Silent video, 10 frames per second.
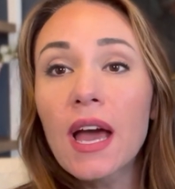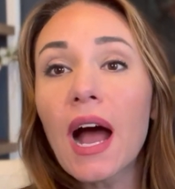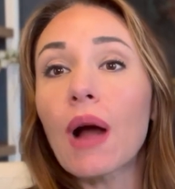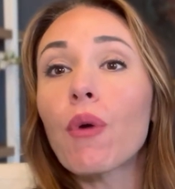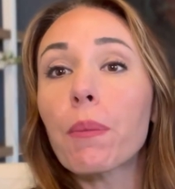
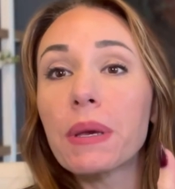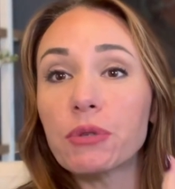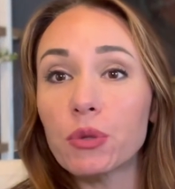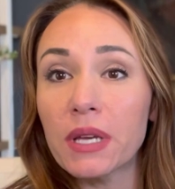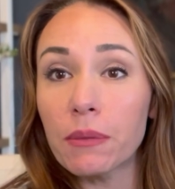I want people
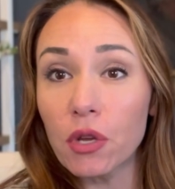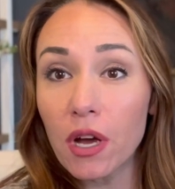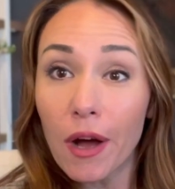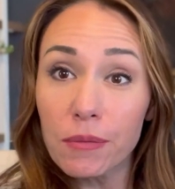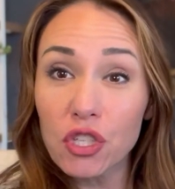to be able to
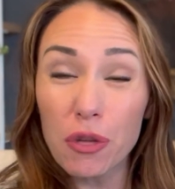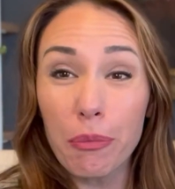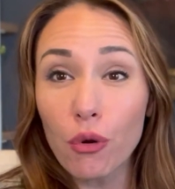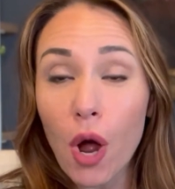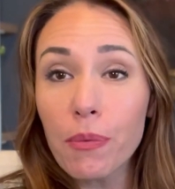come to the
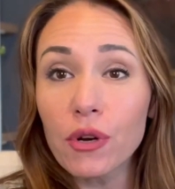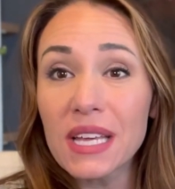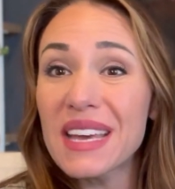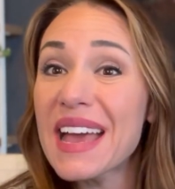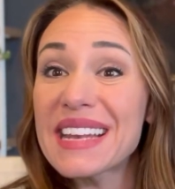
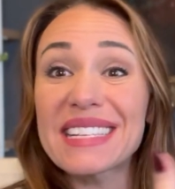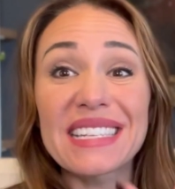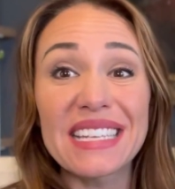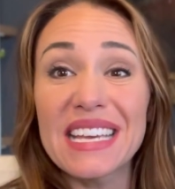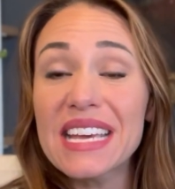property and
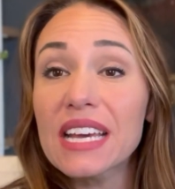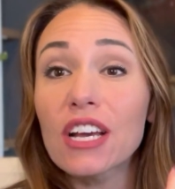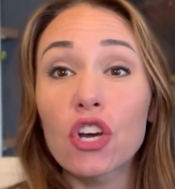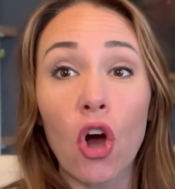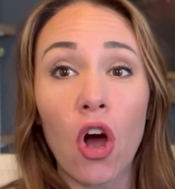seek
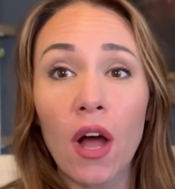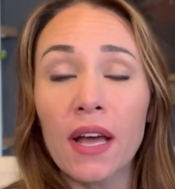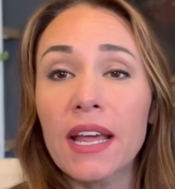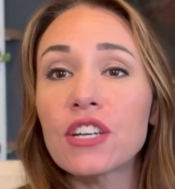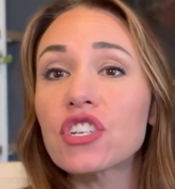
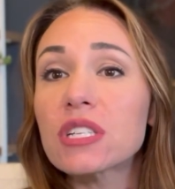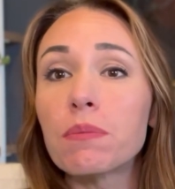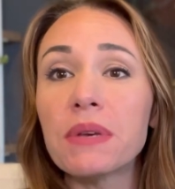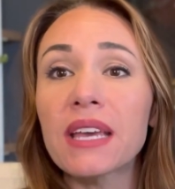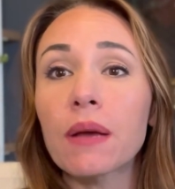God and just
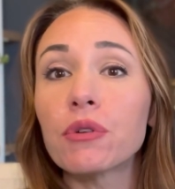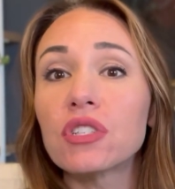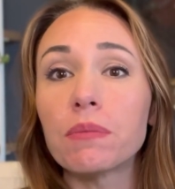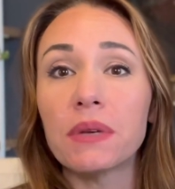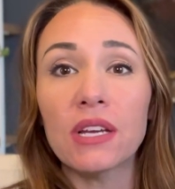be able
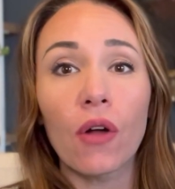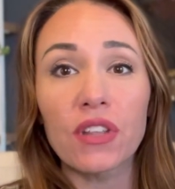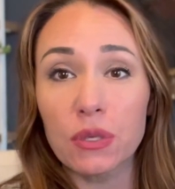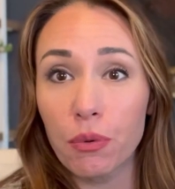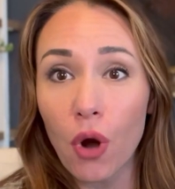to be on
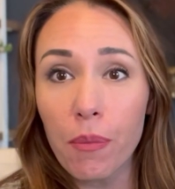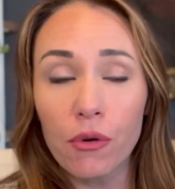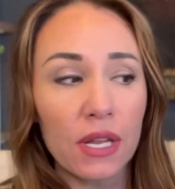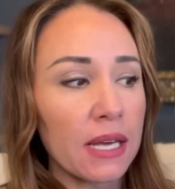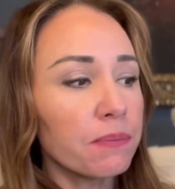this
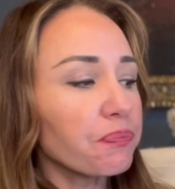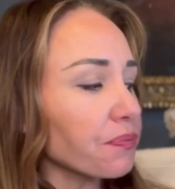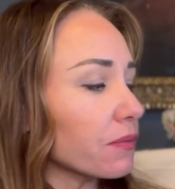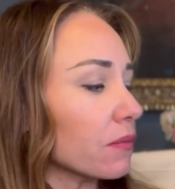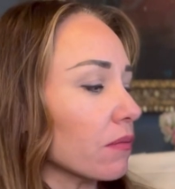property
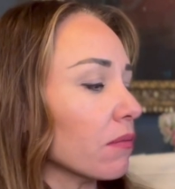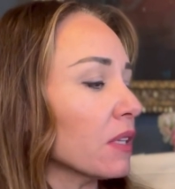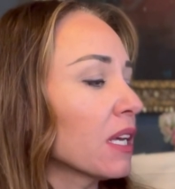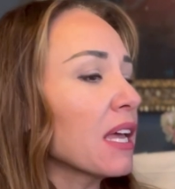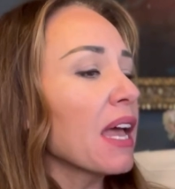
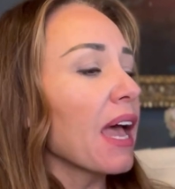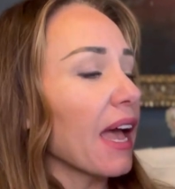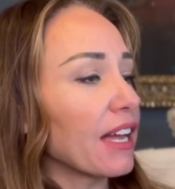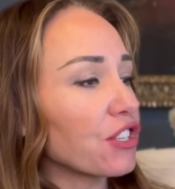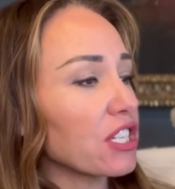
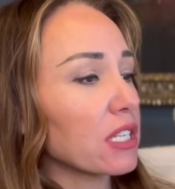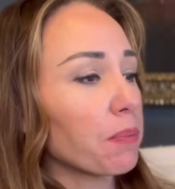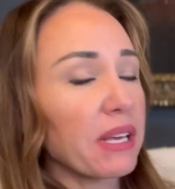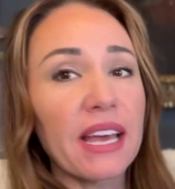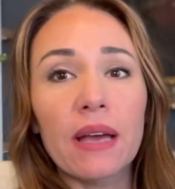and just
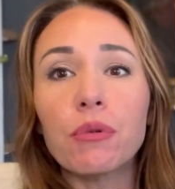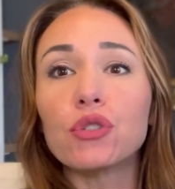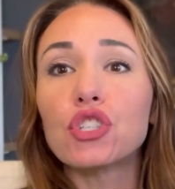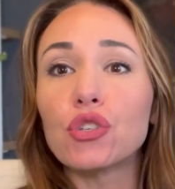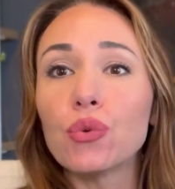be able
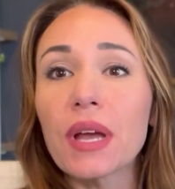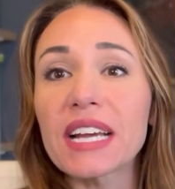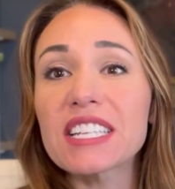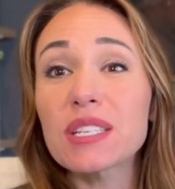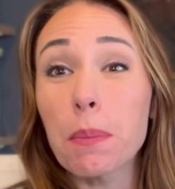to
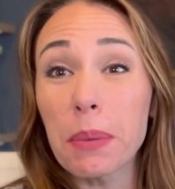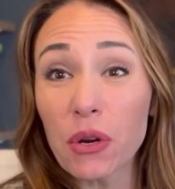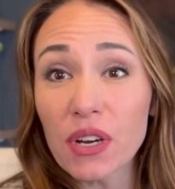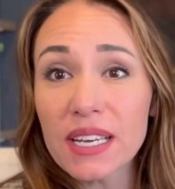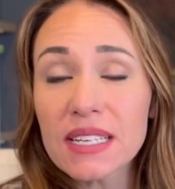
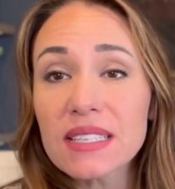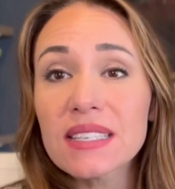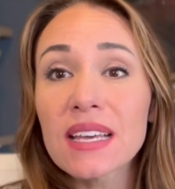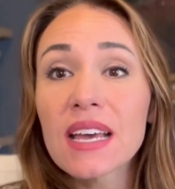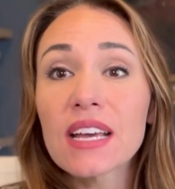
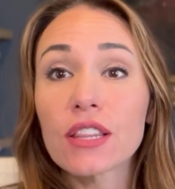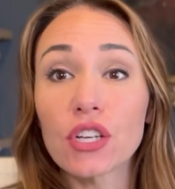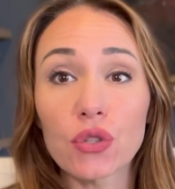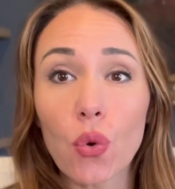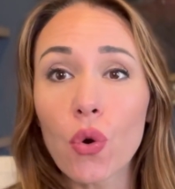experience
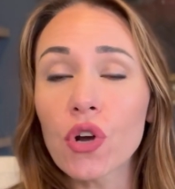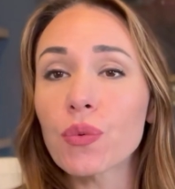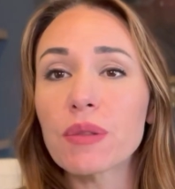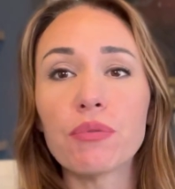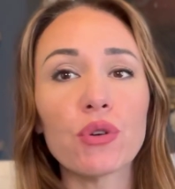the Lord
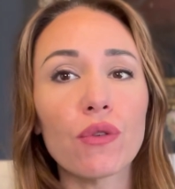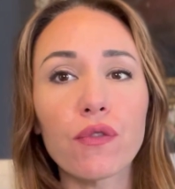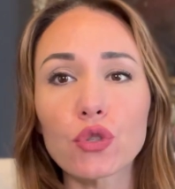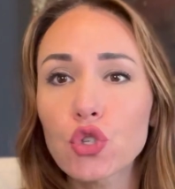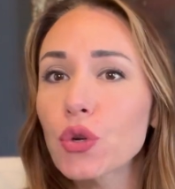with
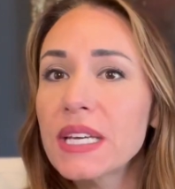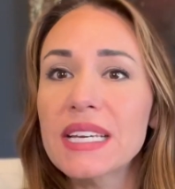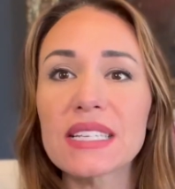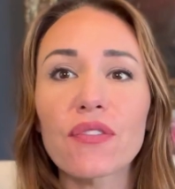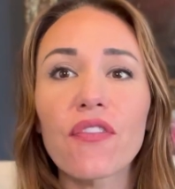beautiful
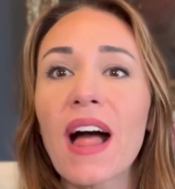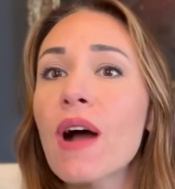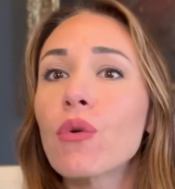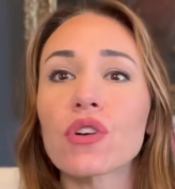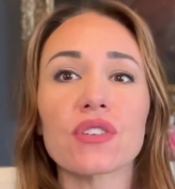trees,
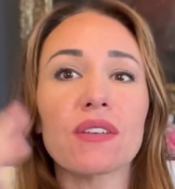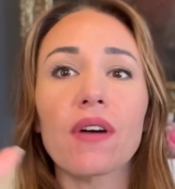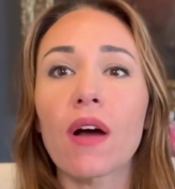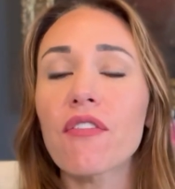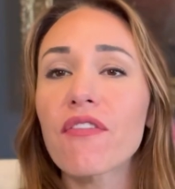flowers,
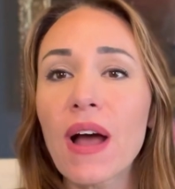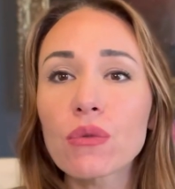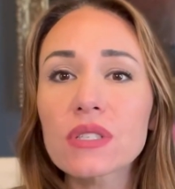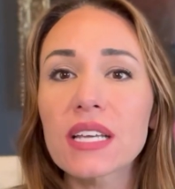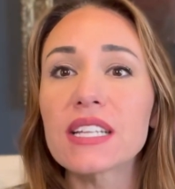
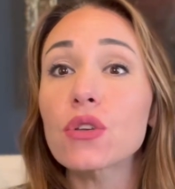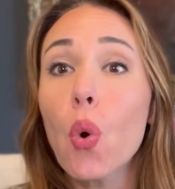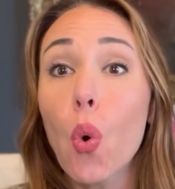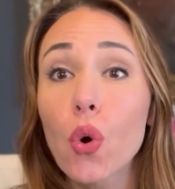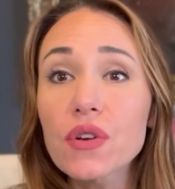fountains,
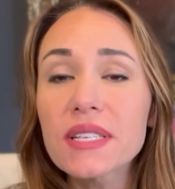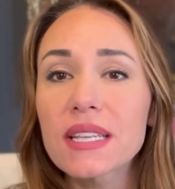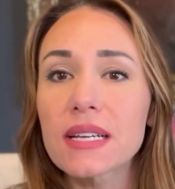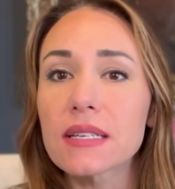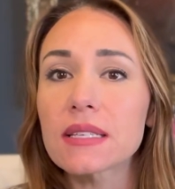
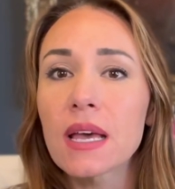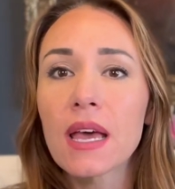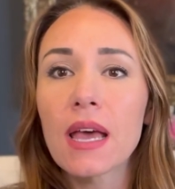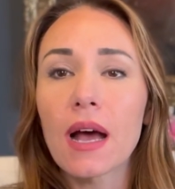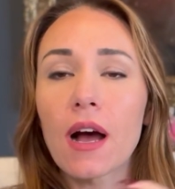horses,
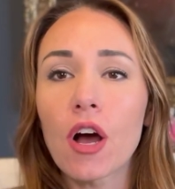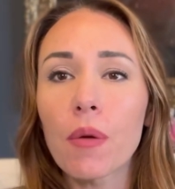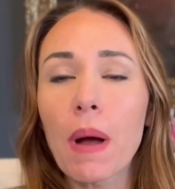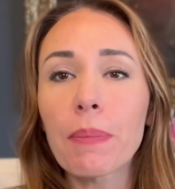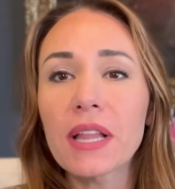
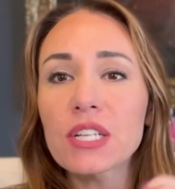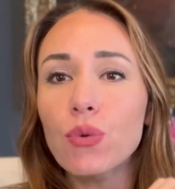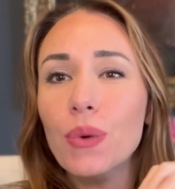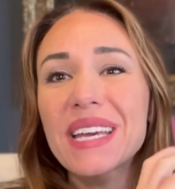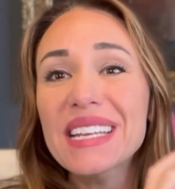a place
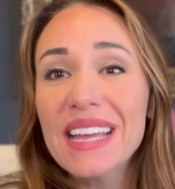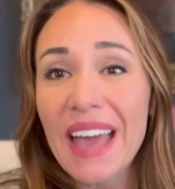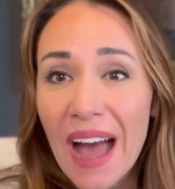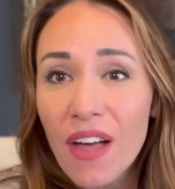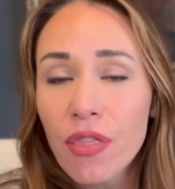where we can
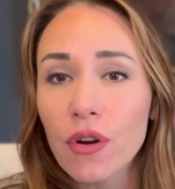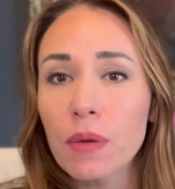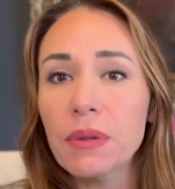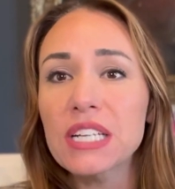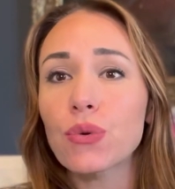gather,
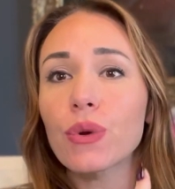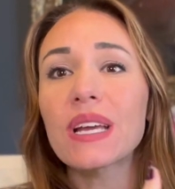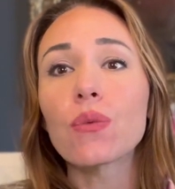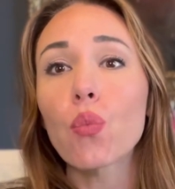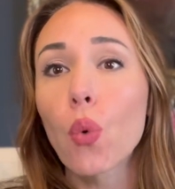a place where we
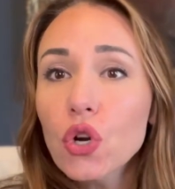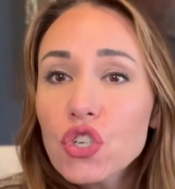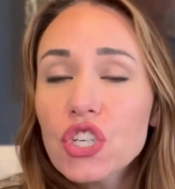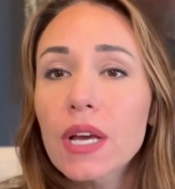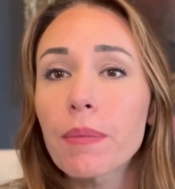can
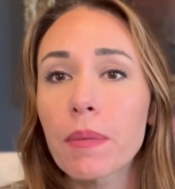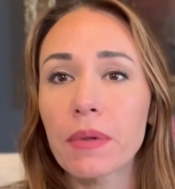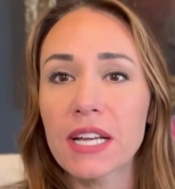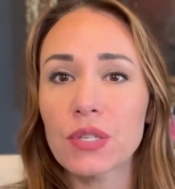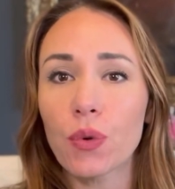worship, a
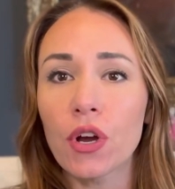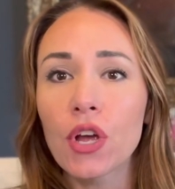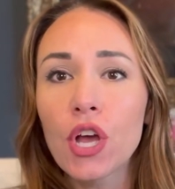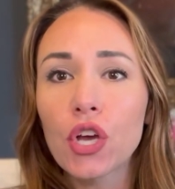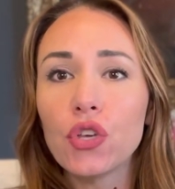place where
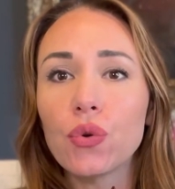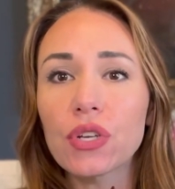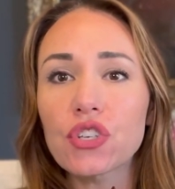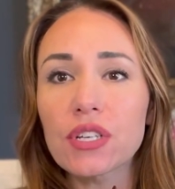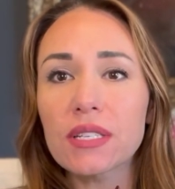you
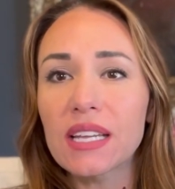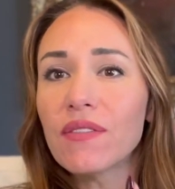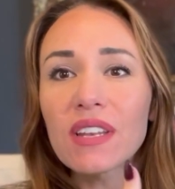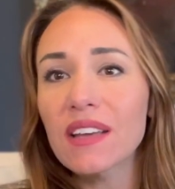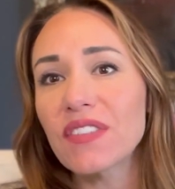can just,
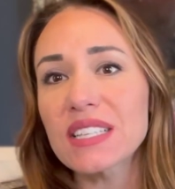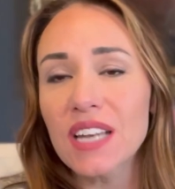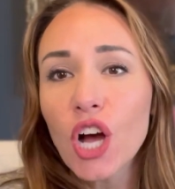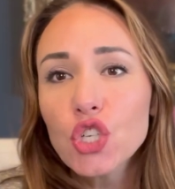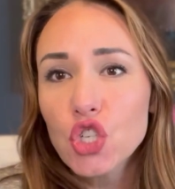even if it's
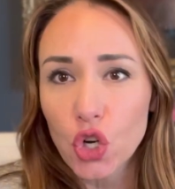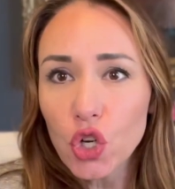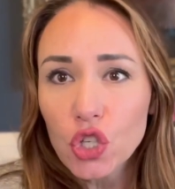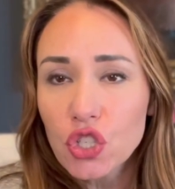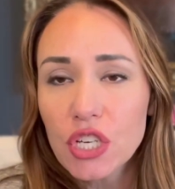not
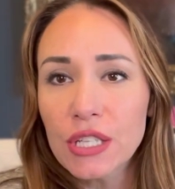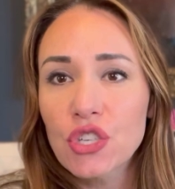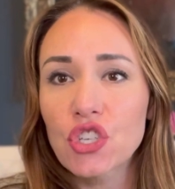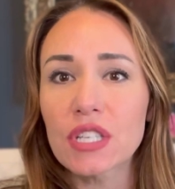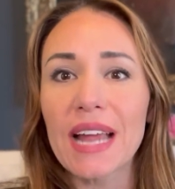church,
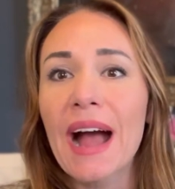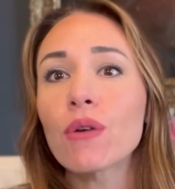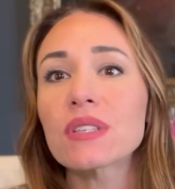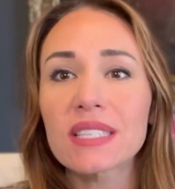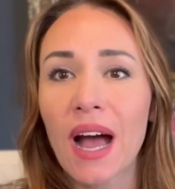it's just
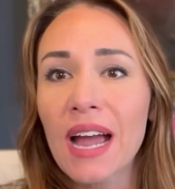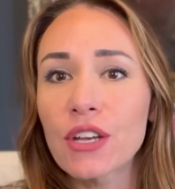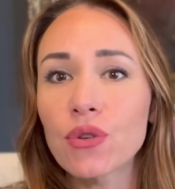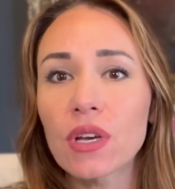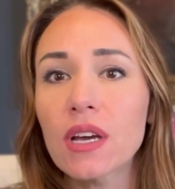outside.
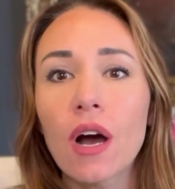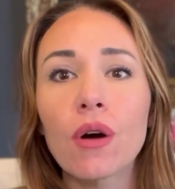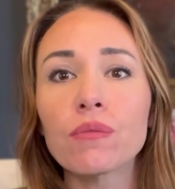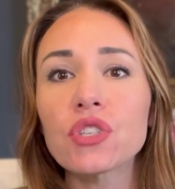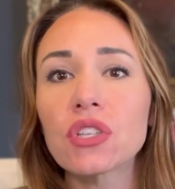You can
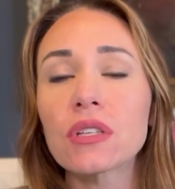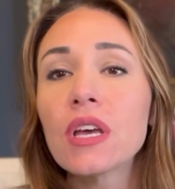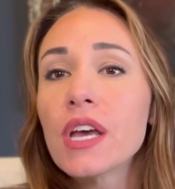come to